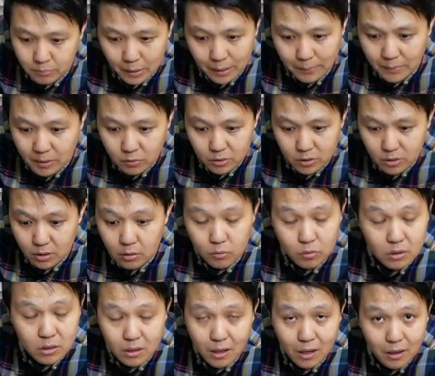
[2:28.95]
But I mean,
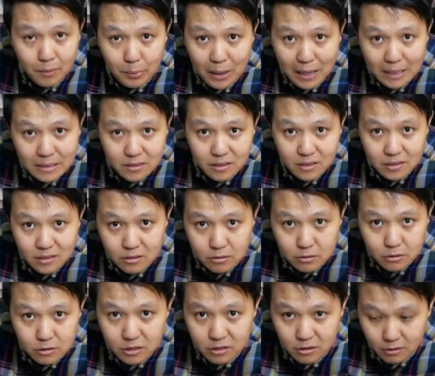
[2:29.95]
with a lot of practice,
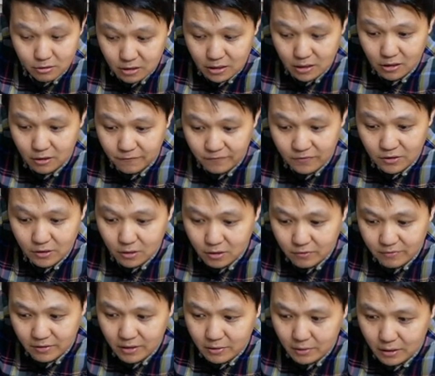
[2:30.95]
you'll start to get a feel
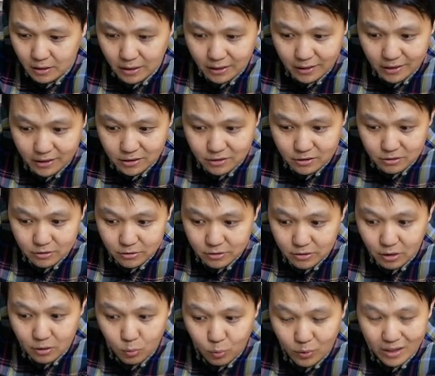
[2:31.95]
of it and you'll
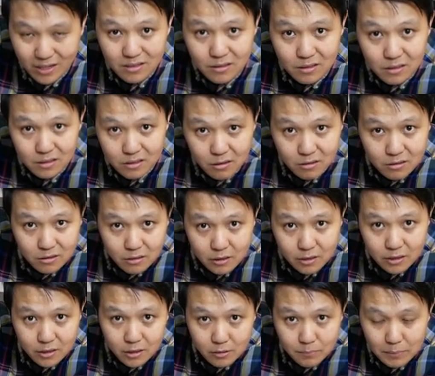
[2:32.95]
know when to start
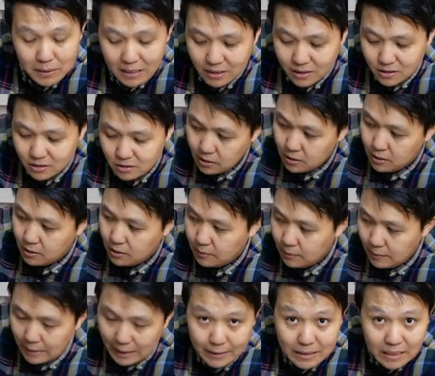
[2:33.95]
turning your pies. And
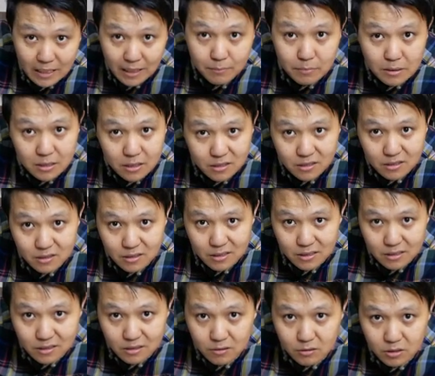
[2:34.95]
I get it because this
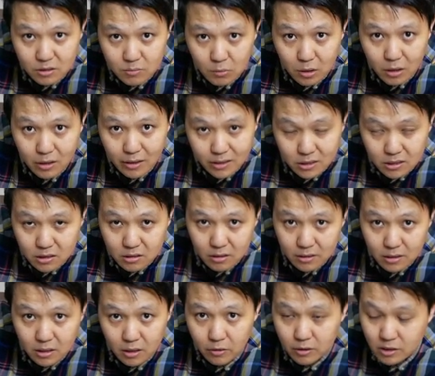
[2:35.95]
thing's so small and
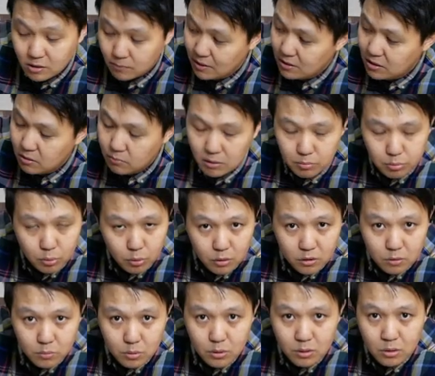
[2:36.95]
it's meant to be
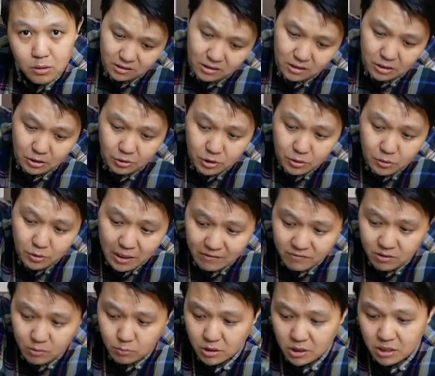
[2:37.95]
portable. You only have
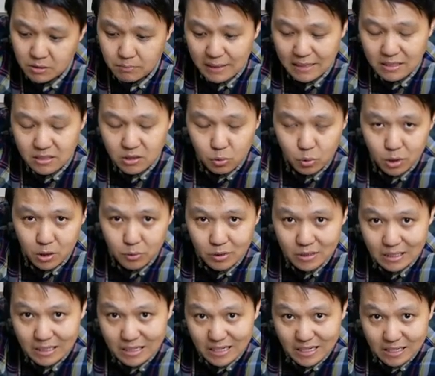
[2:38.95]
so much space to work
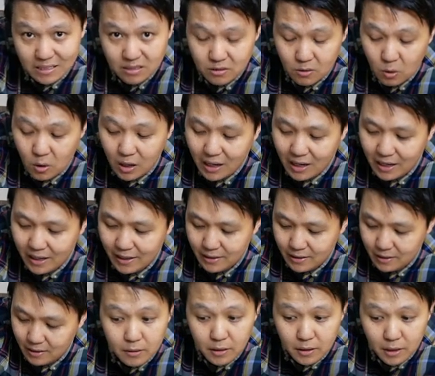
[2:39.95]
with, and it gets so
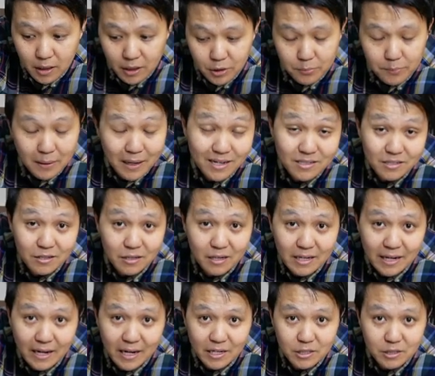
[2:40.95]
hot, your pies are gonna
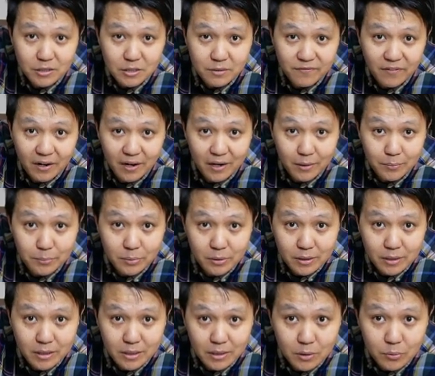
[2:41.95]
catch fire
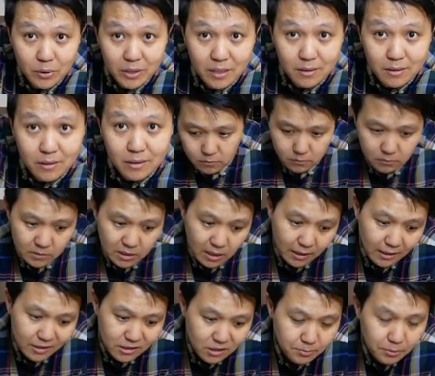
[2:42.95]
pretty quickly.
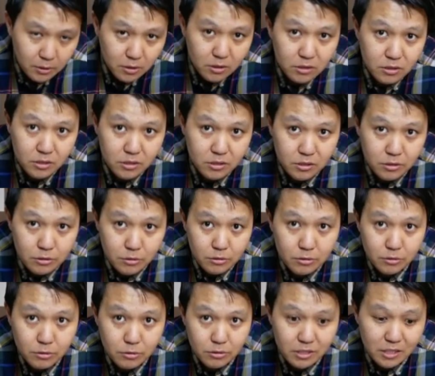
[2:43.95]
As opposed
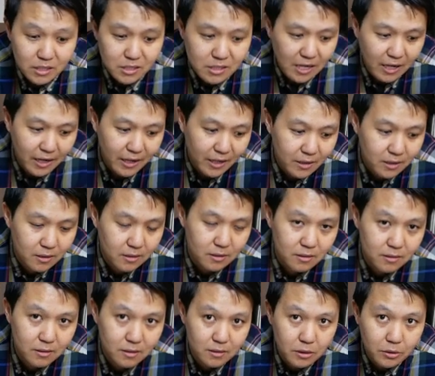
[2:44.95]
to this guy,
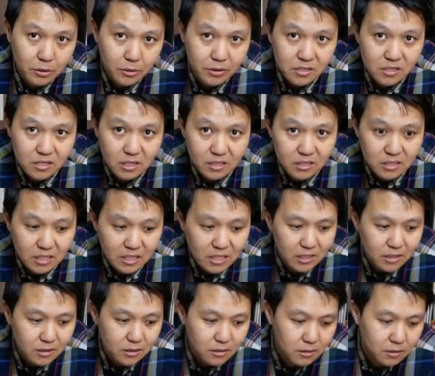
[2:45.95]
the Koda
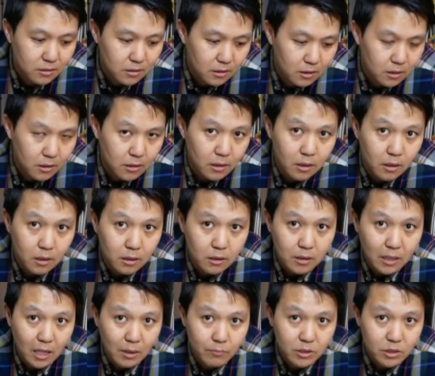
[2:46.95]
16,
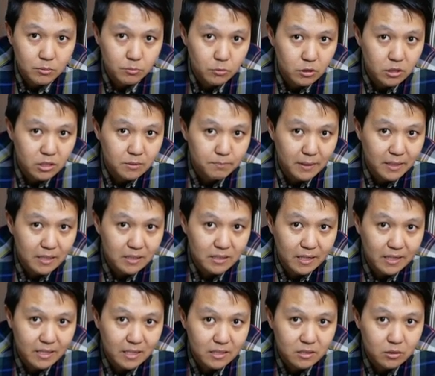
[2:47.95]
look how much more space
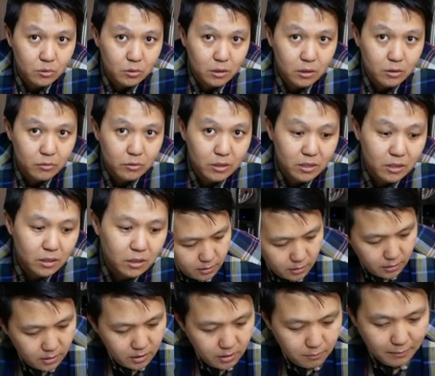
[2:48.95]
I get to work with.
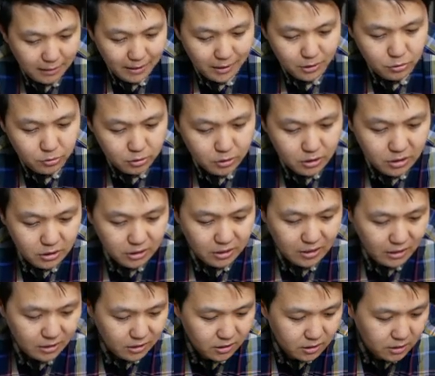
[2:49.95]
In the manual it
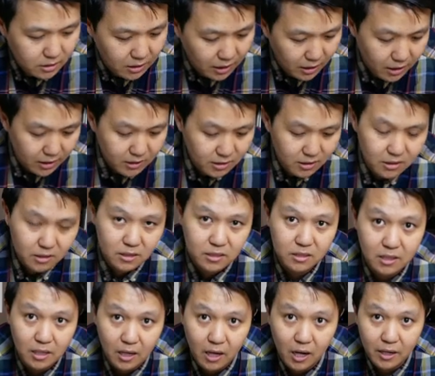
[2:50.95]
says this is
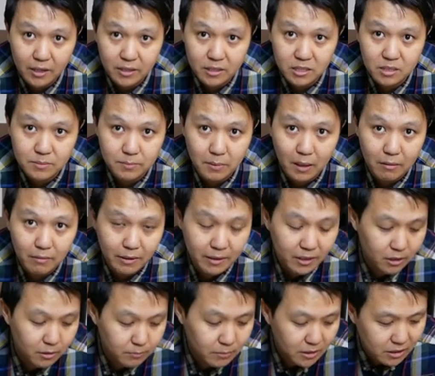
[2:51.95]
the hottest spot right
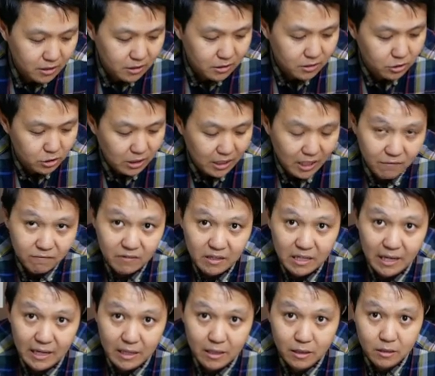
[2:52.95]
here because you have
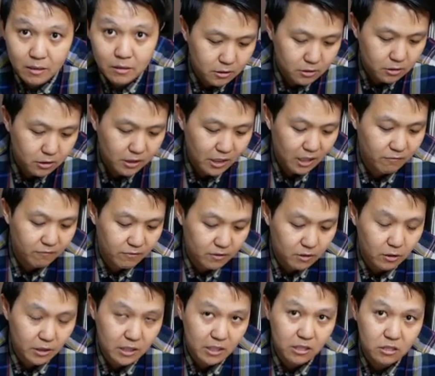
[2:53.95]
the L. So you have
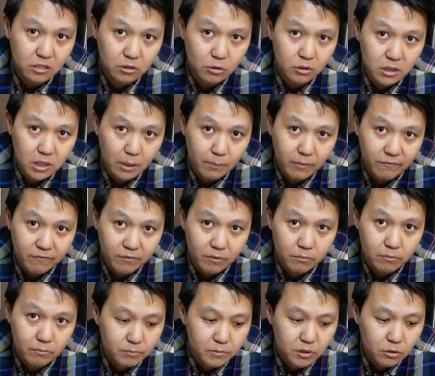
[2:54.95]
heat source coming
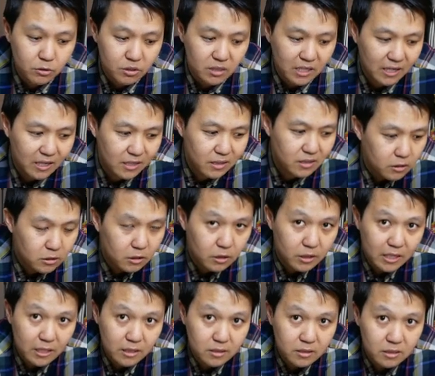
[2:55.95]
from two sides. So
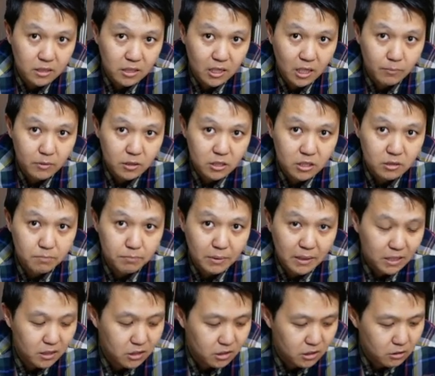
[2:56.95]
again, see how much
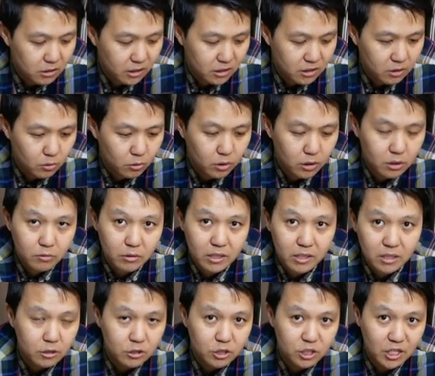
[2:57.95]
space you get to work
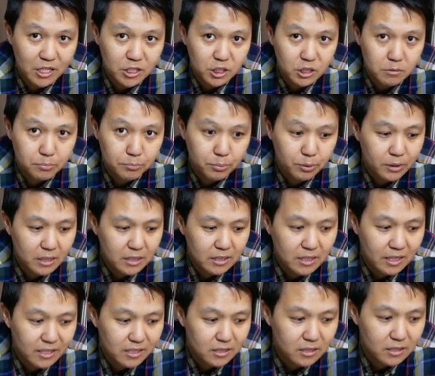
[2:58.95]
with? It's actually pretty
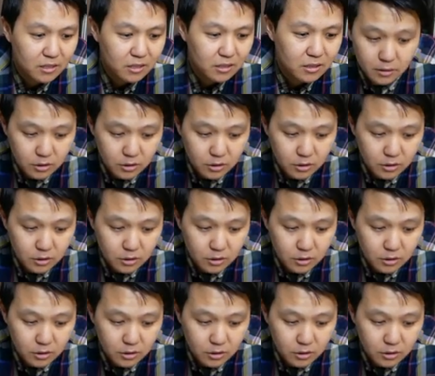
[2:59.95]
nice.